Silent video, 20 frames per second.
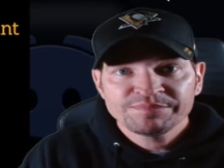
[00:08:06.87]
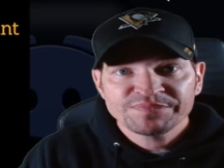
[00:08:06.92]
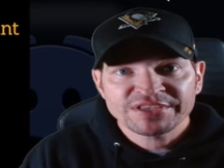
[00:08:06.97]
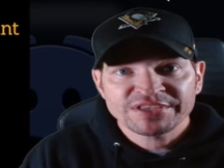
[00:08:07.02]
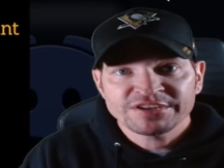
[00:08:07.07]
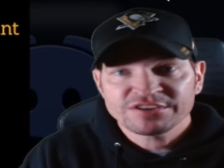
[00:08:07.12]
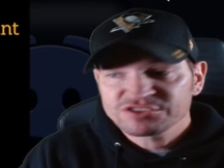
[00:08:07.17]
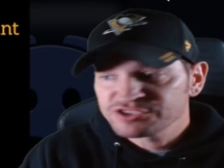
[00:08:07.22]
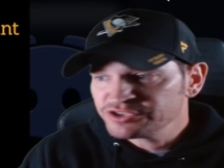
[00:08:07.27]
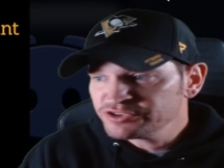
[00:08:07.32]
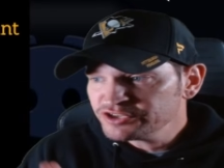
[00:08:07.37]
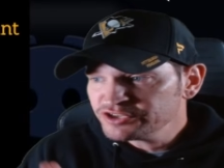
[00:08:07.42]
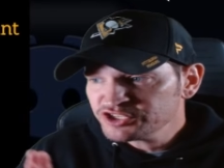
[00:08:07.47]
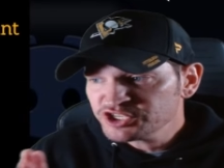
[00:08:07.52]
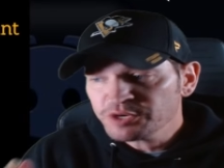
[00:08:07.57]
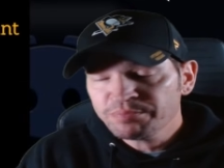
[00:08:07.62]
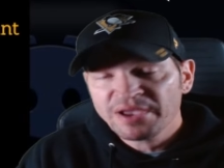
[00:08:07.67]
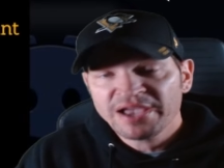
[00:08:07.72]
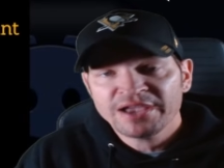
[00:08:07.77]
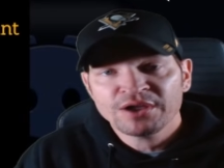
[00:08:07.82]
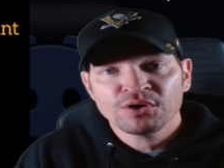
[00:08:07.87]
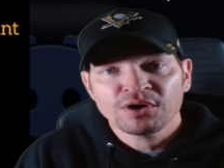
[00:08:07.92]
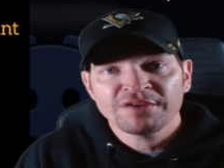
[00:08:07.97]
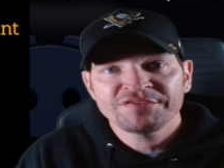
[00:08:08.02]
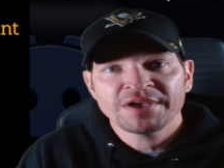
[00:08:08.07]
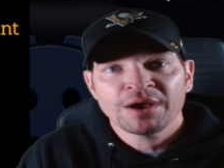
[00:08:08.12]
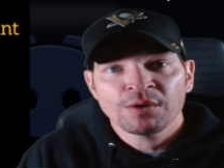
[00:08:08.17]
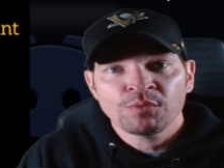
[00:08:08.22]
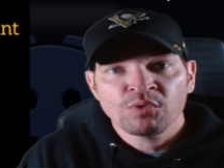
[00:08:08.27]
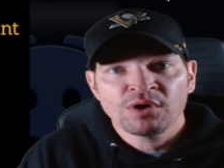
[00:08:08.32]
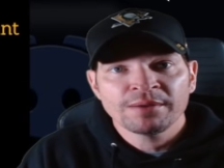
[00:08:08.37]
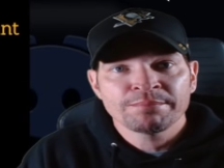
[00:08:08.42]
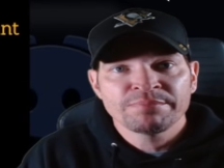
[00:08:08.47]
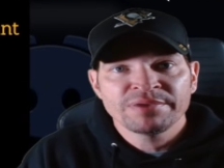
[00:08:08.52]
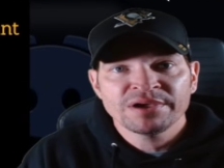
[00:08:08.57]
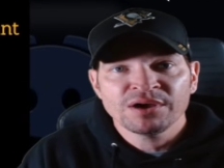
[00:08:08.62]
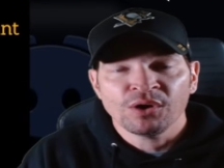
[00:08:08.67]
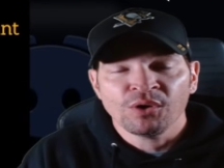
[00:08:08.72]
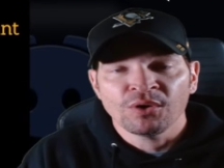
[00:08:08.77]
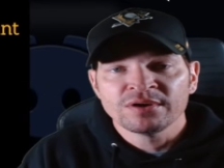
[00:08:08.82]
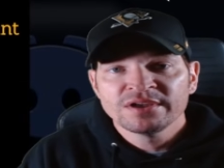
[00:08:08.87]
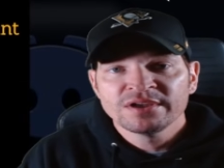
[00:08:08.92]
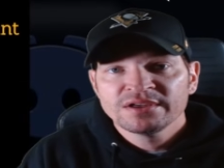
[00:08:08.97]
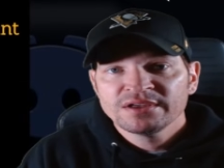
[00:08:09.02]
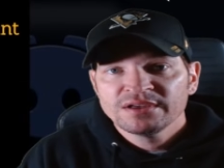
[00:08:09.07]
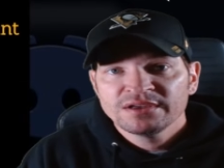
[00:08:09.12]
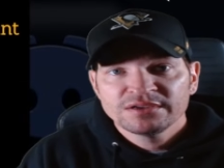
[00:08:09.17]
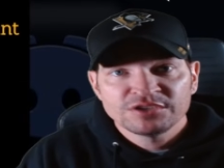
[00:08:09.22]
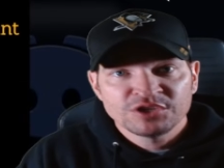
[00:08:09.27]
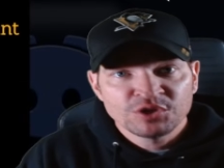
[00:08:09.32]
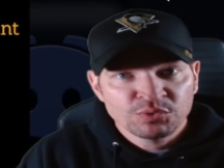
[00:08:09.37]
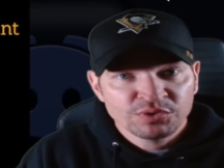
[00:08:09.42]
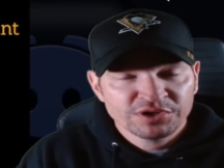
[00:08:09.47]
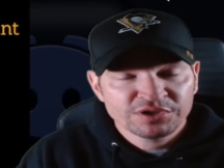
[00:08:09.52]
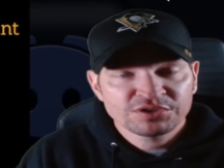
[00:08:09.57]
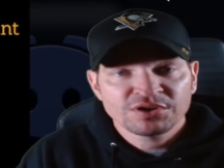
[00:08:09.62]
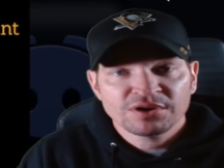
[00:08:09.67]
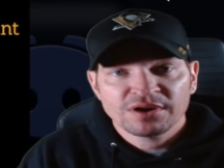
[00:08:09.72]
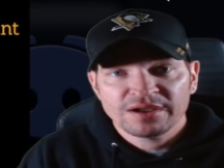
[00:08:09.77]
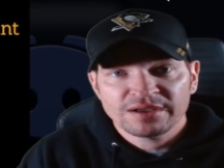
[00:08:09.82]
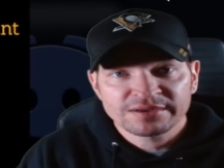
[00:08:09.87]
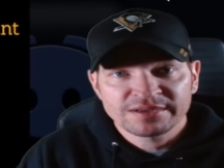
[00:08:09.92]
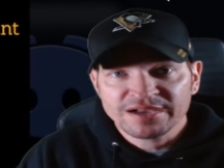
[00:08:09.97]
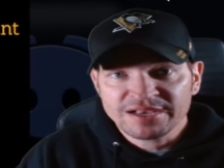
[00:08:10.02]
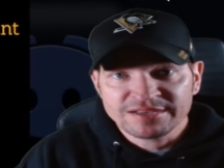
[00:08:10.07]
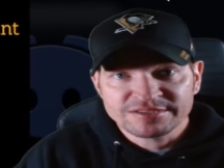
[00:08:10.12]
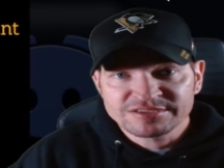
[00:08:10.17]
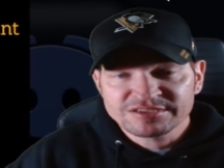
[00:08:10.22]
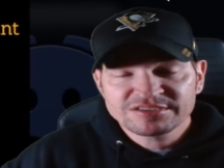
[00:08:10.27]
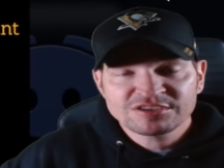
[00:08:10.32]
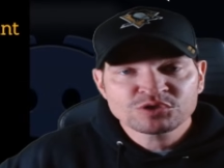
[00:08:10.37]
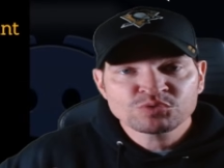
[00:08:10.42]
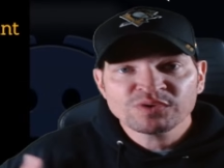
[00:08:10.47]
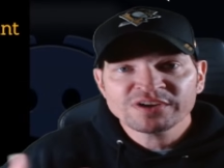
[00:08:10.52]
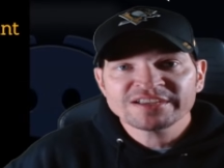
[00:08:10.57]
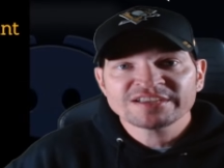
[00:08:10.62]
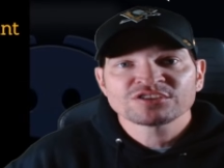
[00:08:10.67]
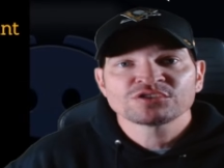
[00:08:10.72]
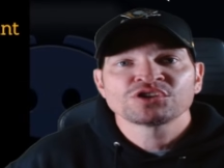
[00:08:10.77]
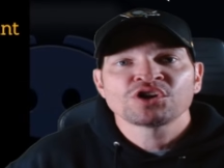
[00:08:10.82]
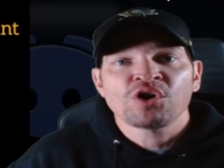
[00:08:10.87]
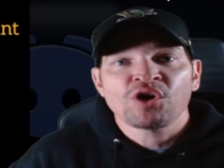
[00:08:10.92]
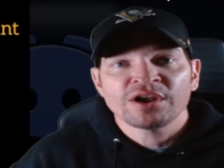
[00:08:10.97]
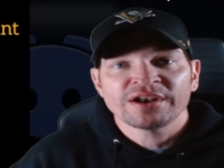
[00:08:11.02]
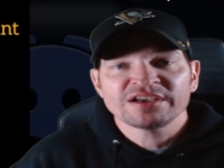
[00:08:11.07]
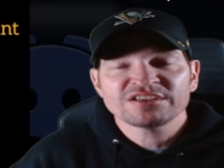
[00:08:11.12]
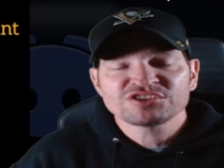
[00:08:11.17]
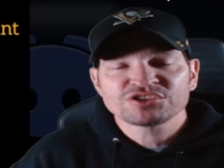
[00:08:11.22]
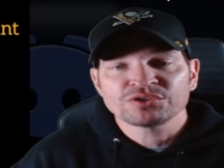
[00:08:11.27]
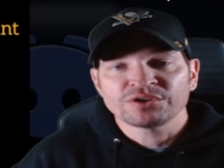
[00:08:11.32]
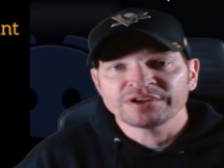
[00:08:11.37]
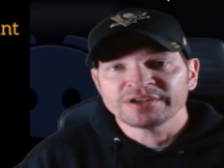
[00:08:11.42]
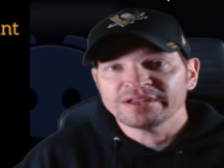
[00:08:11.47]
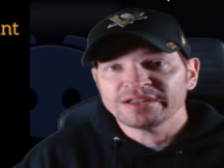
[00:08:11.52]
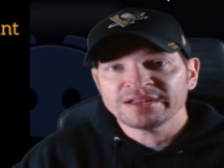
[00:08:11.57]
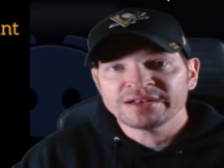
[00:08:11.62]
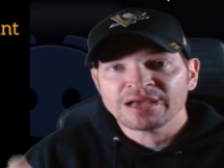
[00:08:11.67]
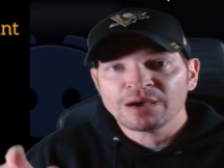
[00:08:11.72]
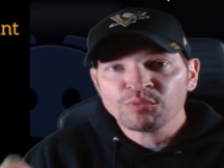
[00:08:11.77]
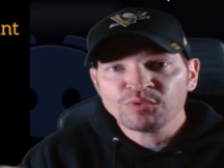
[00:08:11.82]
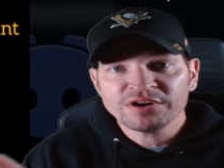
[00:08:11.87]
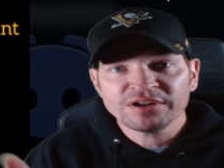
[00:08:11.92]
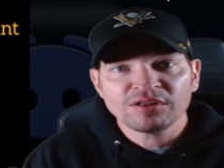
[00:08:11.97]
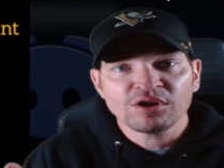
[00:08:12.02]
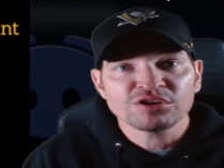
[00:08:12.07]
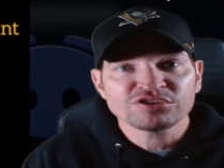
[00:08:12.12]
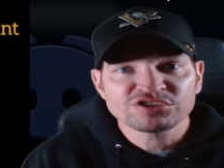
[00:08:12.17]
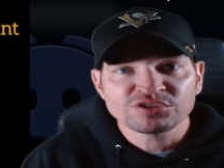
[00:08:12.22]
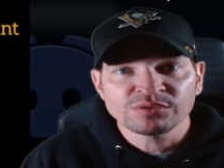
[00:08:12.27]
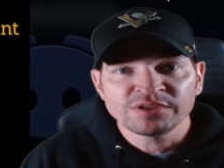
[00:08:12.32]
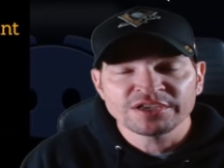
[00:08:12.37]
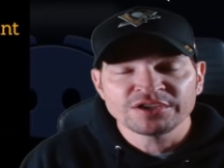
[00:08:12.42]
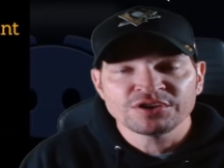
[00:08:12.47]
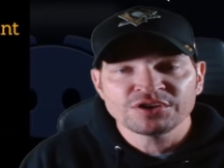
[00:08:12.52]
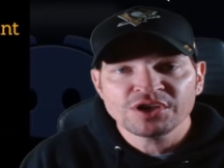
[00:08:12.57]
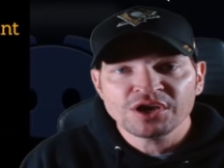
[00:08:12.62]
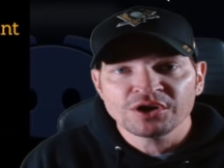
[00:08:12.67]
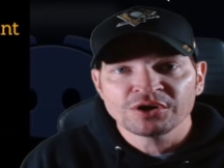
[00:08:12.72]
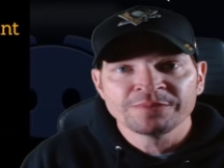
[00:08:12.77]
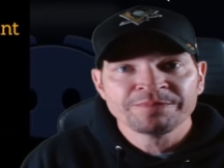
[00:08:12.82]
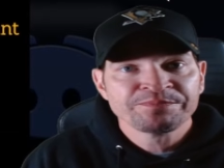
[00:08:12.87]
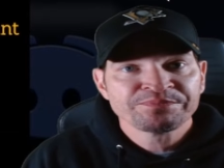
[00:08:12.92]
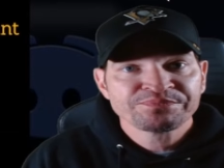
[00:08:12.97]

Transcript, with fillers: And as soon as you pay off that one bill, you want to talk, guys, this is what get, got us started. And I want to also let you know,